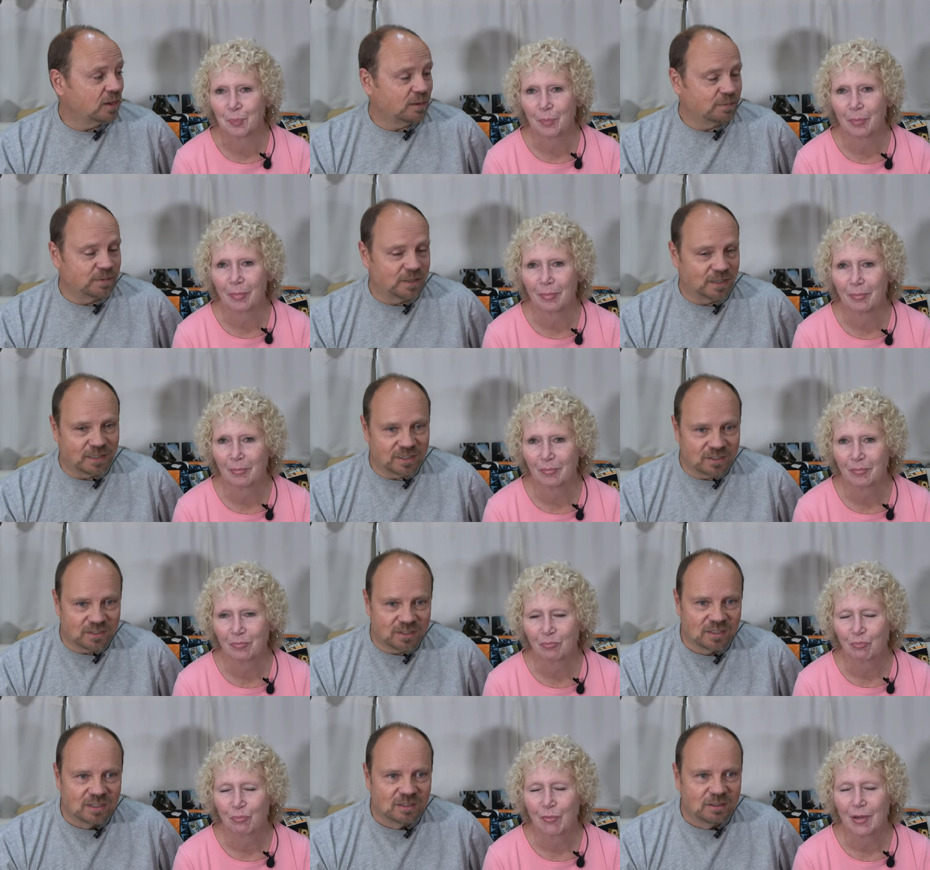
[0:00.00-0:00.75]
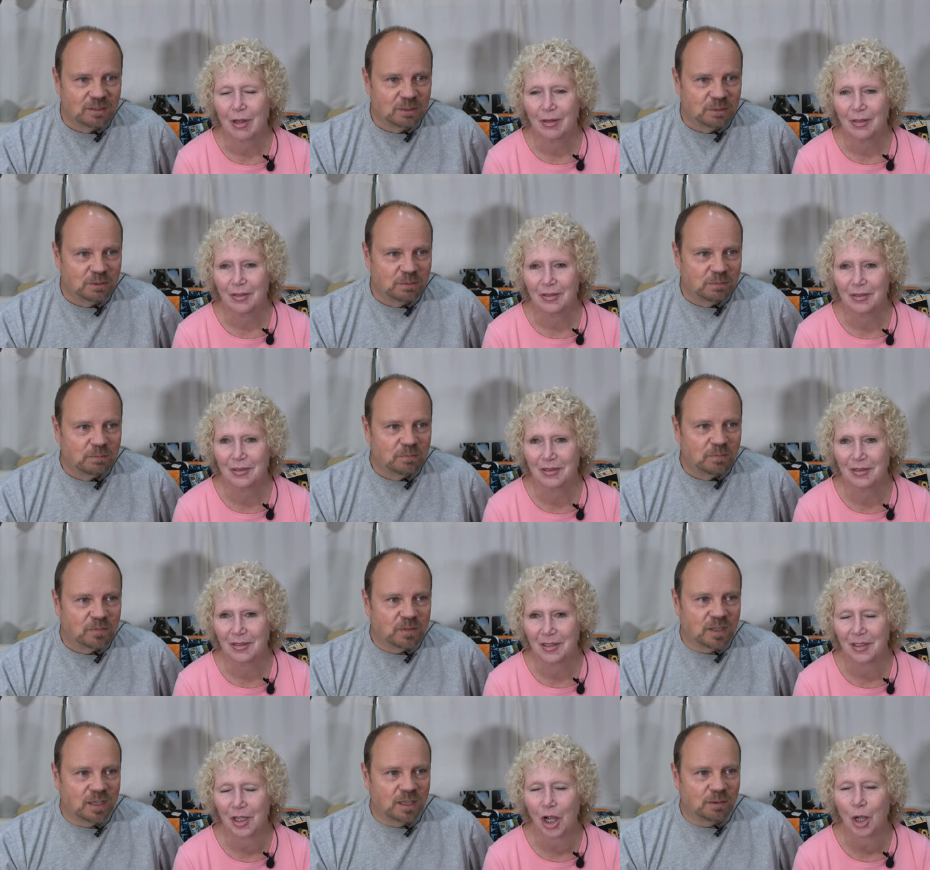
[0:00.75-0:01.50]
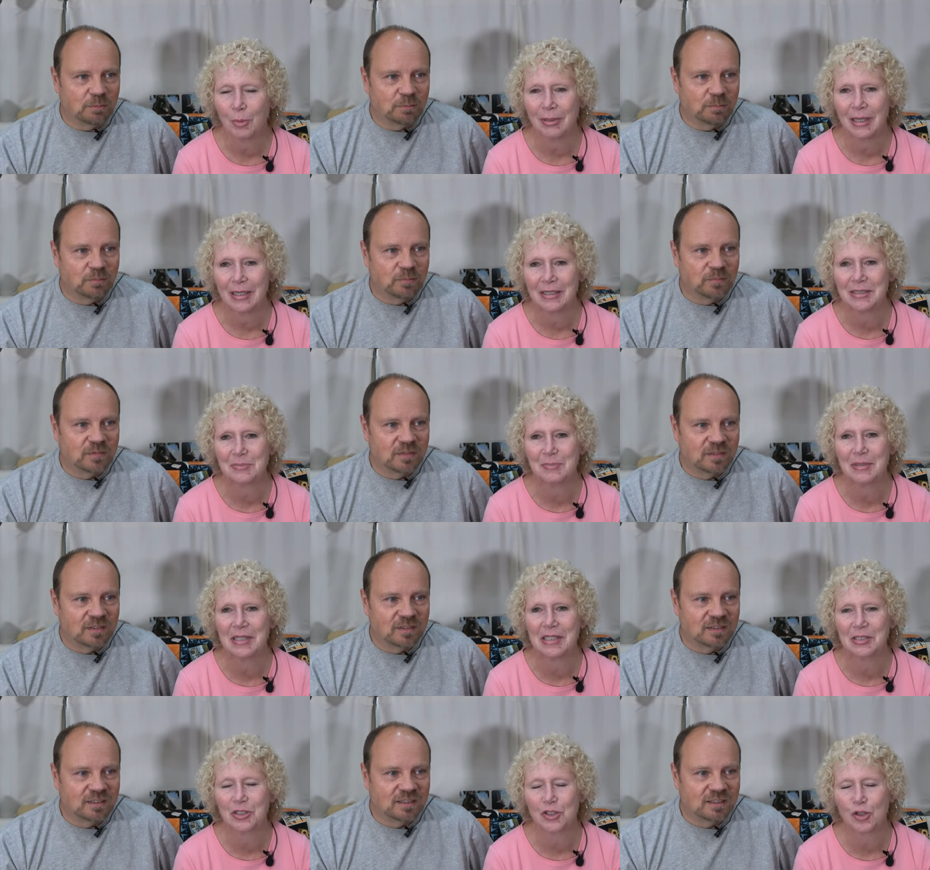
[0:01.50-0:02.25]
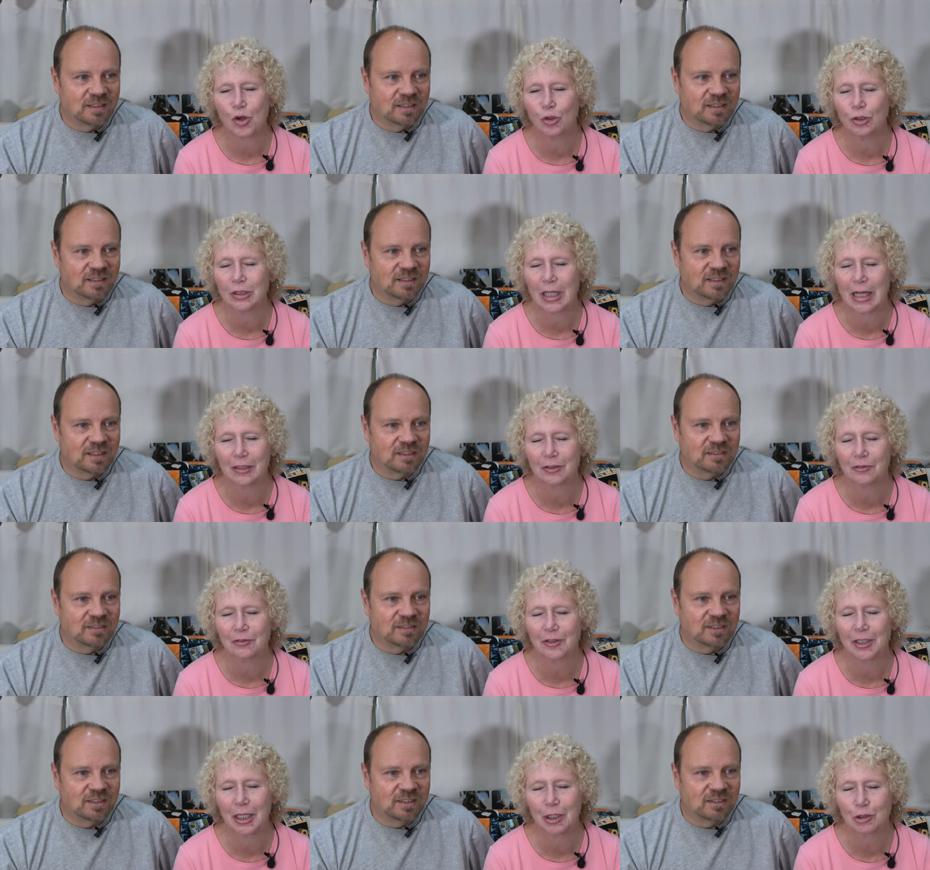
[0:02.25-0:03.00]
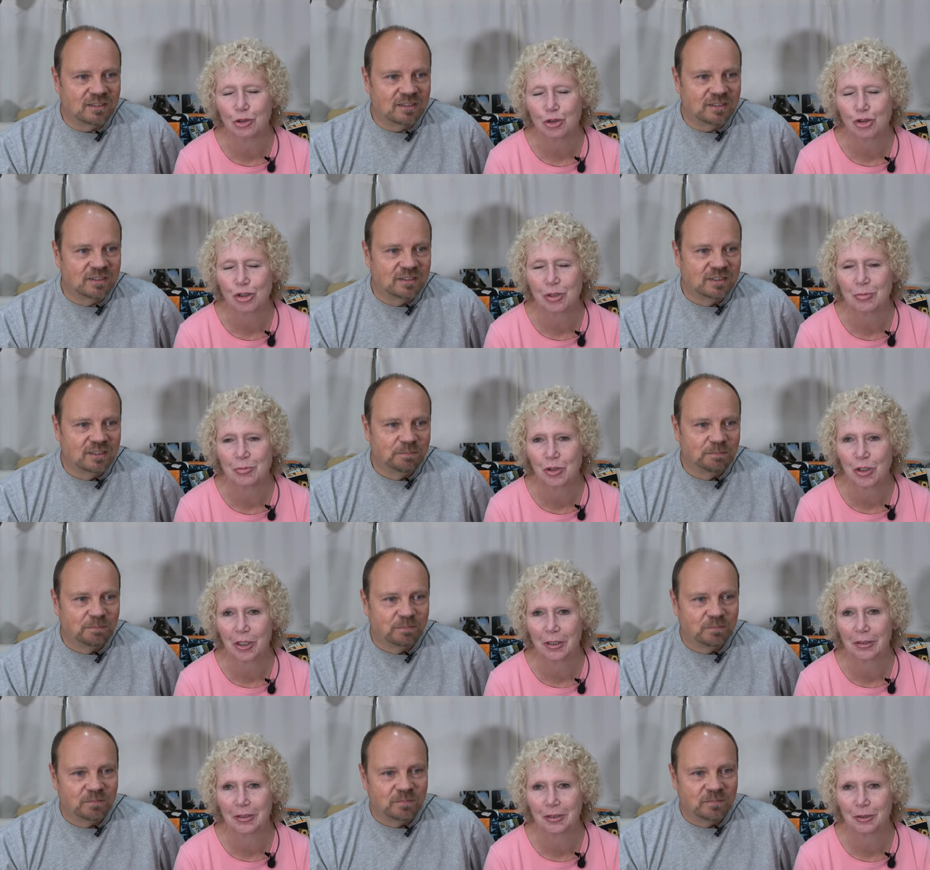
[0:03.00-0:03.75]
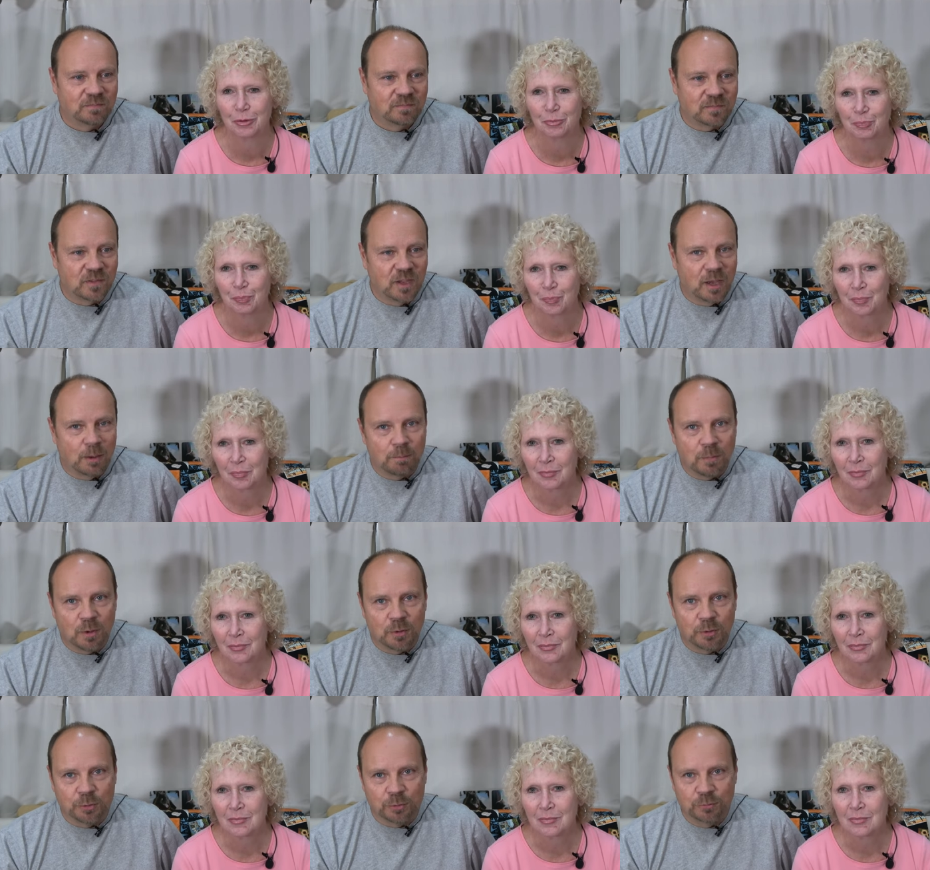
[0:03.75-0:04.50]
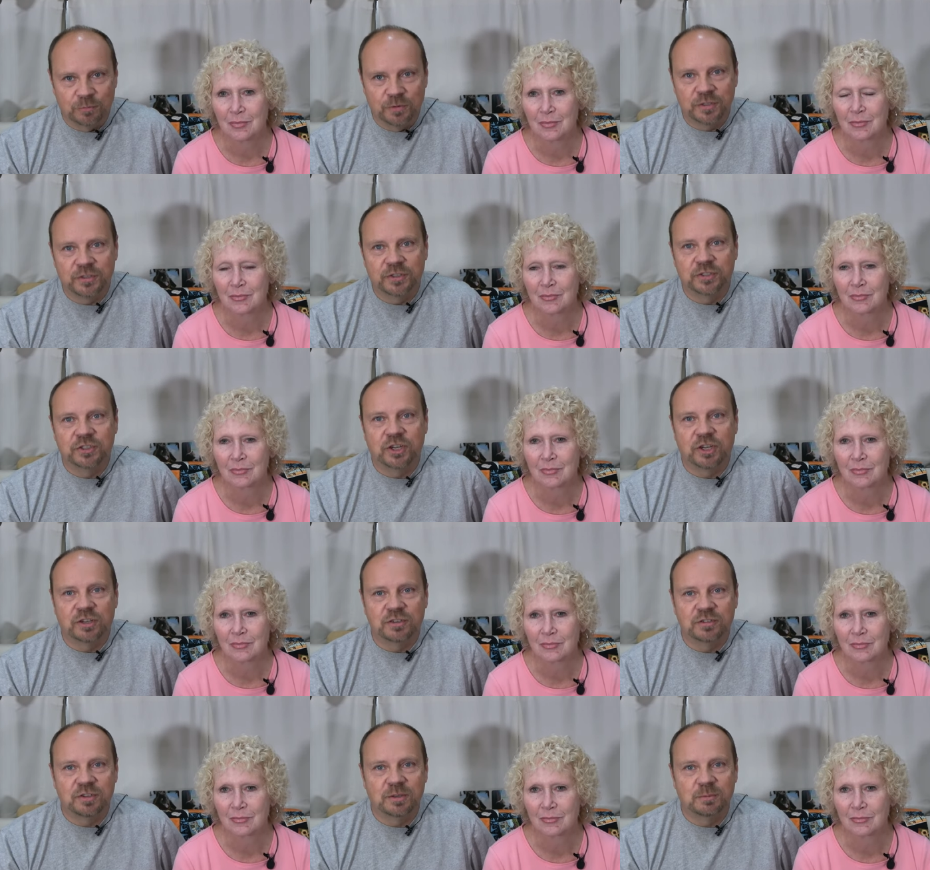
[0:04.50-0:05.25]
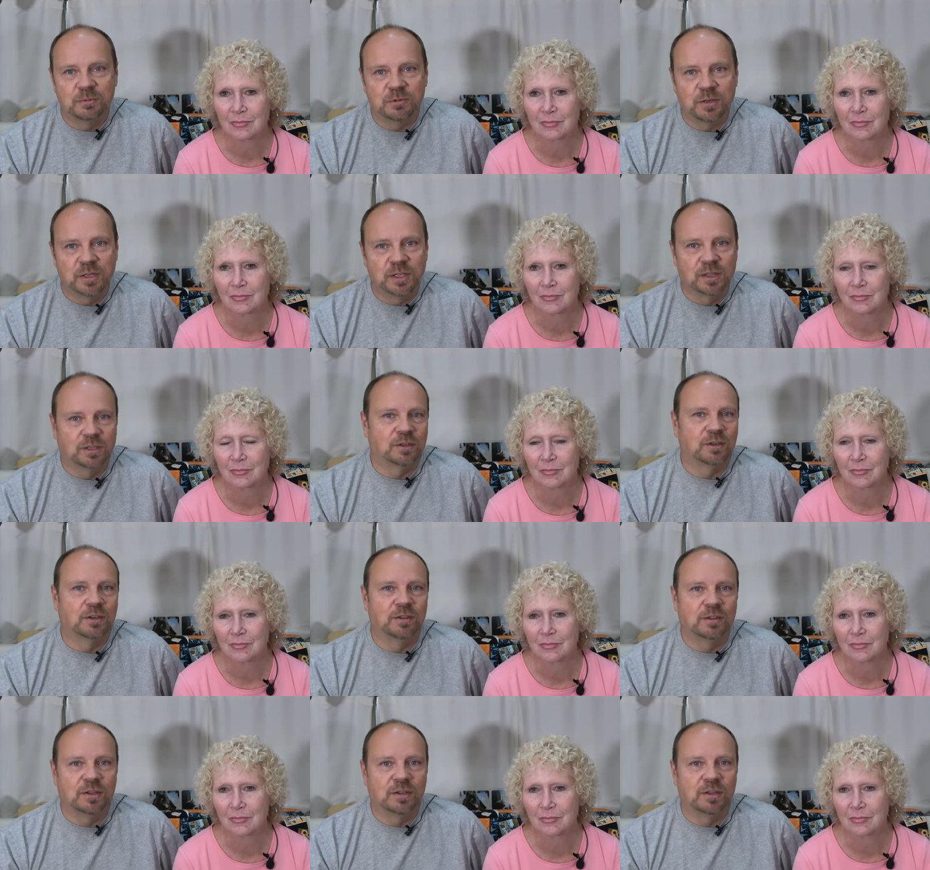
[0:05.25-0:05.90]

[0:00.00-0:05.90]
Speaker 1: Cupcakes.
Speaker 2: Yep. Cupcakes being sold out of an Airstream trailer.
Speaker 1: Yep, an old vintage Airstream trailer,